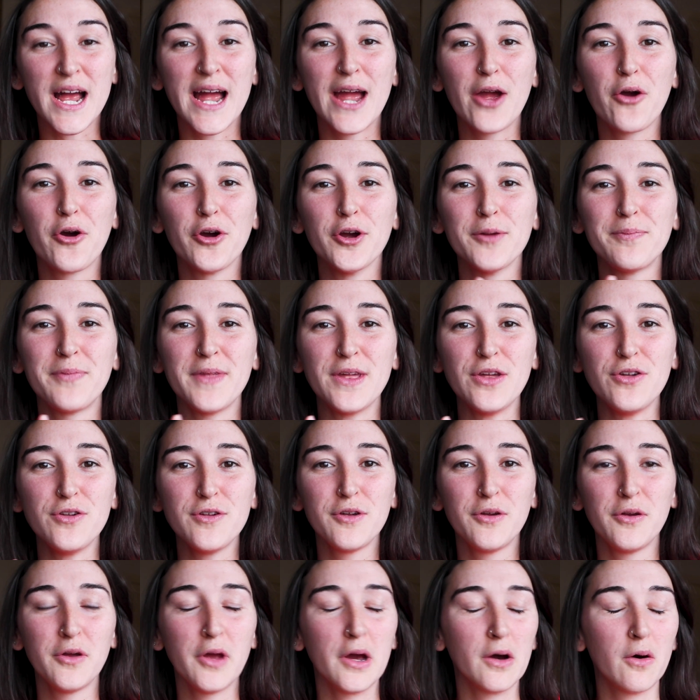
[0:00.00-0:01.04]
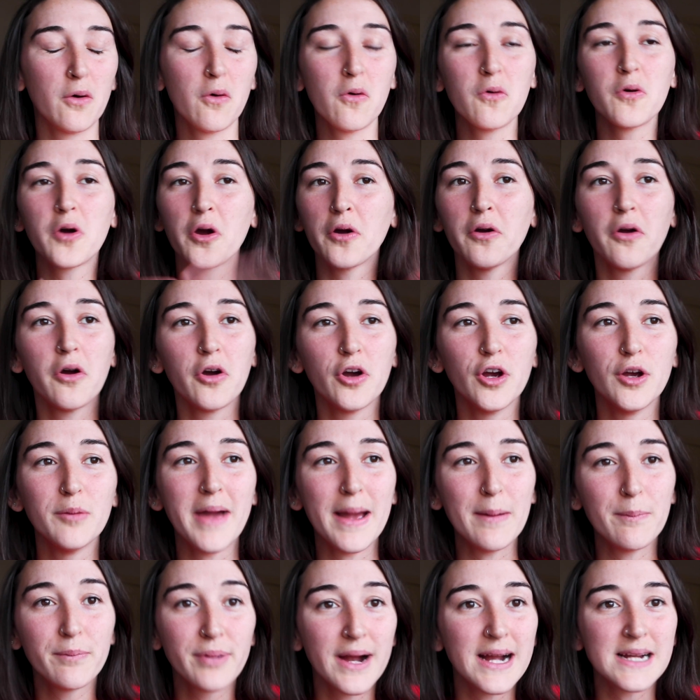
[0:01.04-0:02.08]
I hope that you all go home
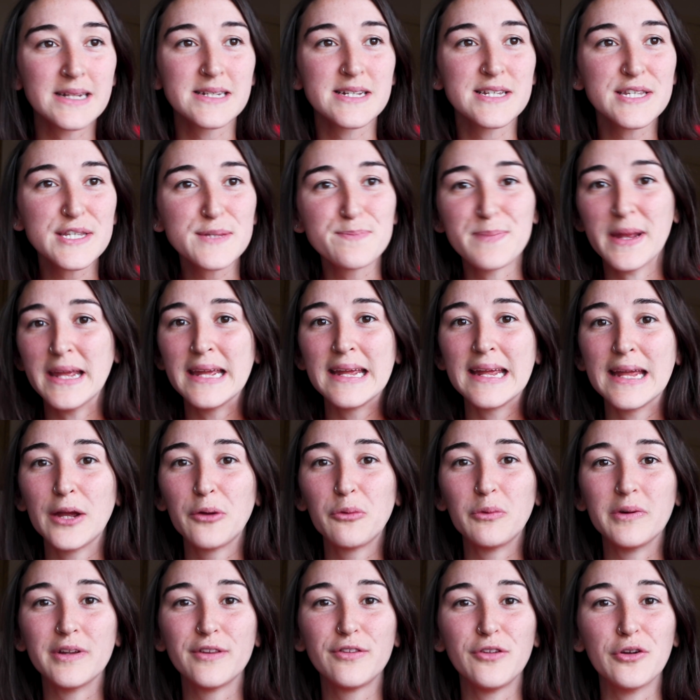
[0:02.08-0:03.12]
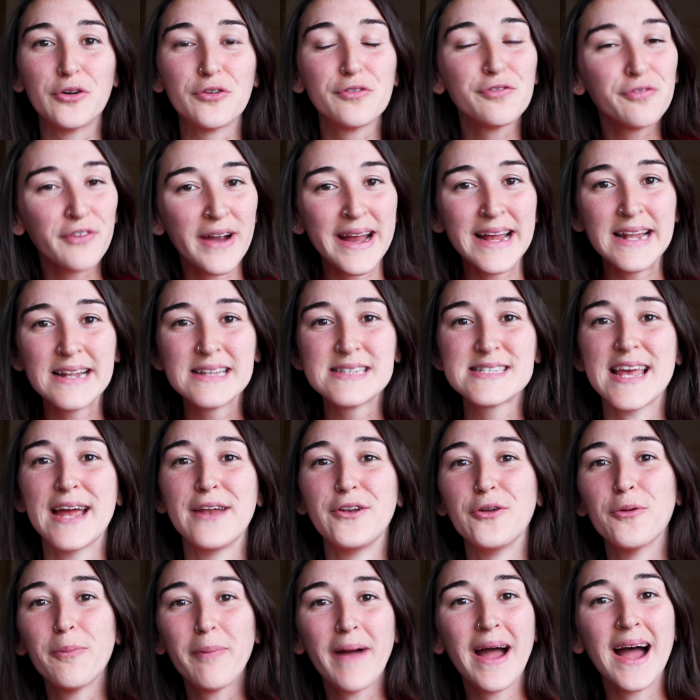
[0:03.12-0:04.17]
and practice speaking with your friends
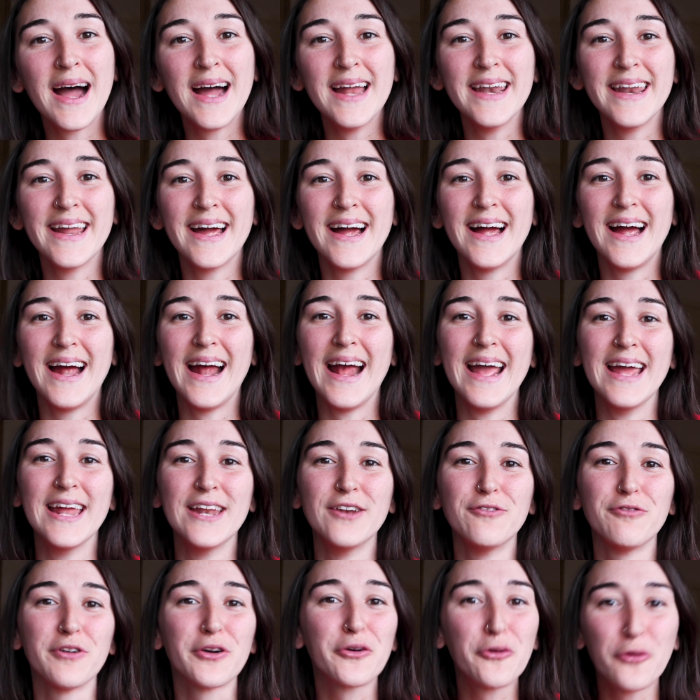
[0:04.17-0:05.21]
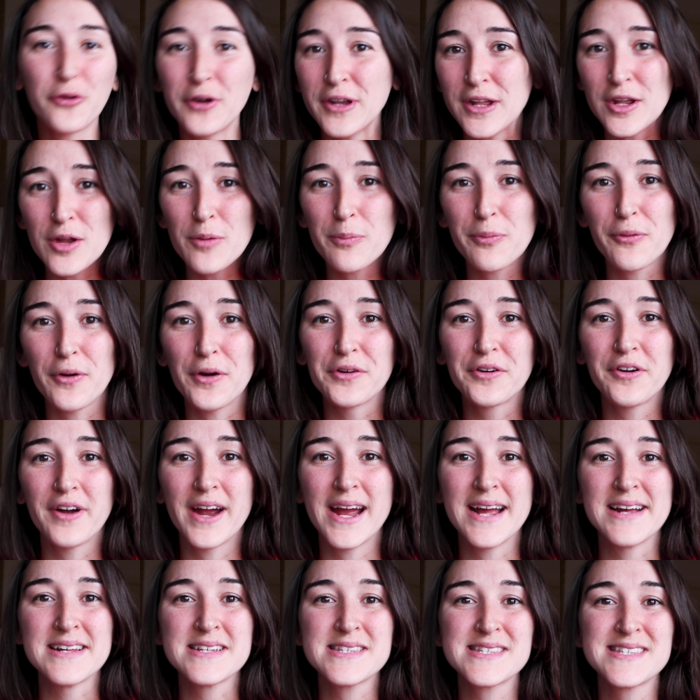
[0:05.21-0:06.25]
and your partner and recording your
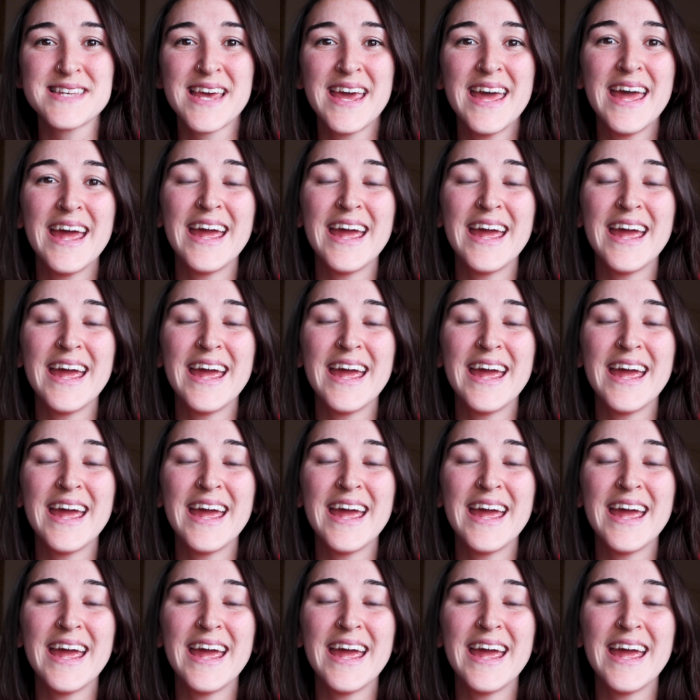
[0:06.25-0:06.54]
progress.